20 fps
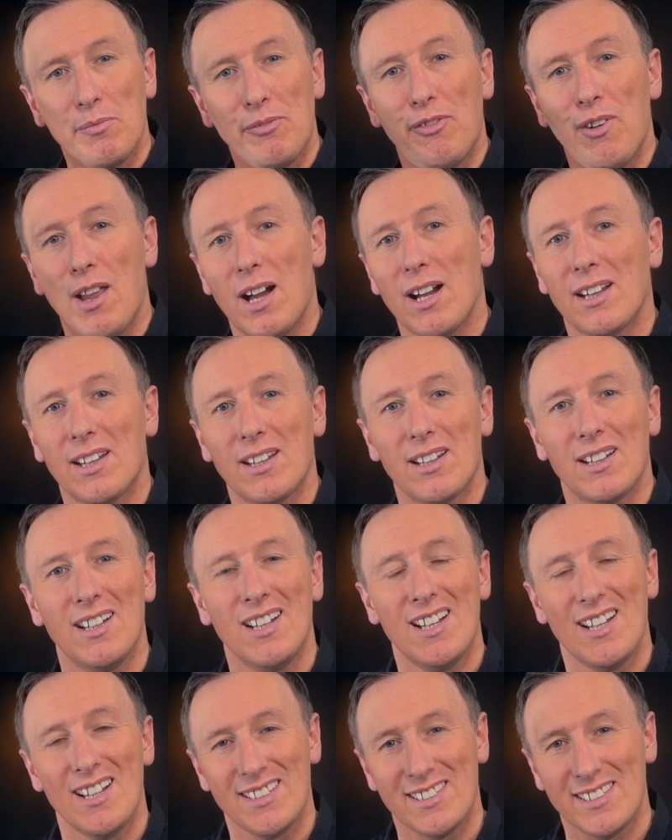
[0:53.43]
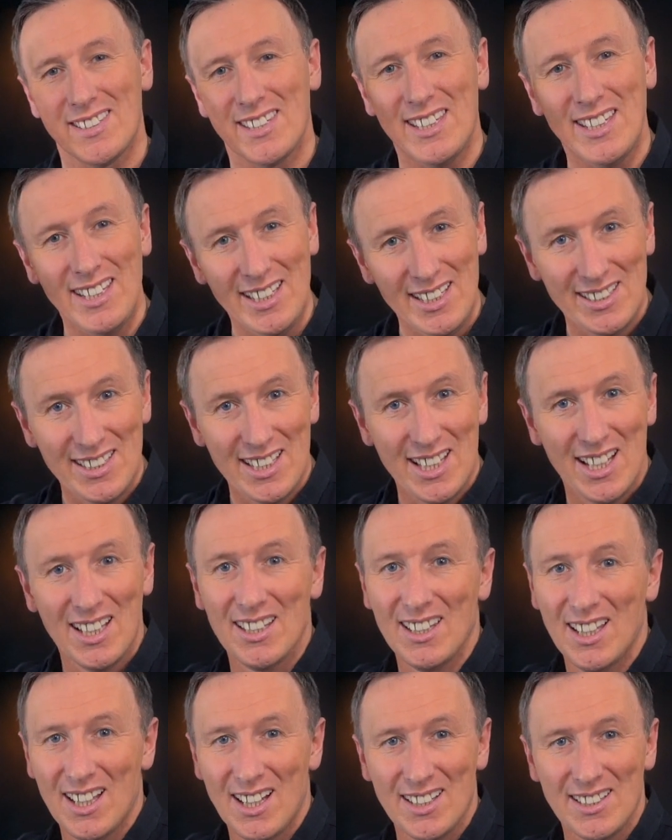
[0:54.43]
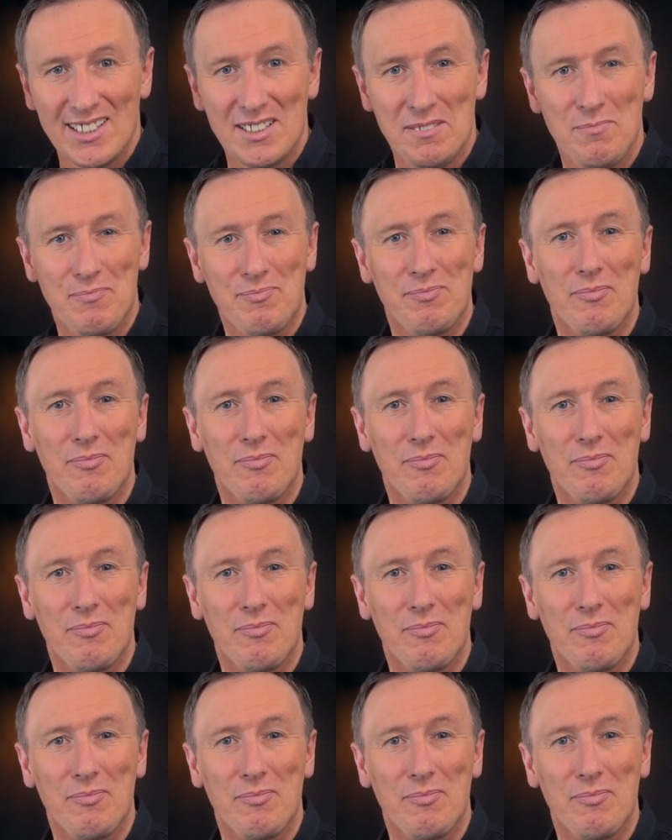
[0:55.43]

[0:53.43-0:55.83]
Flanca to the E D L line.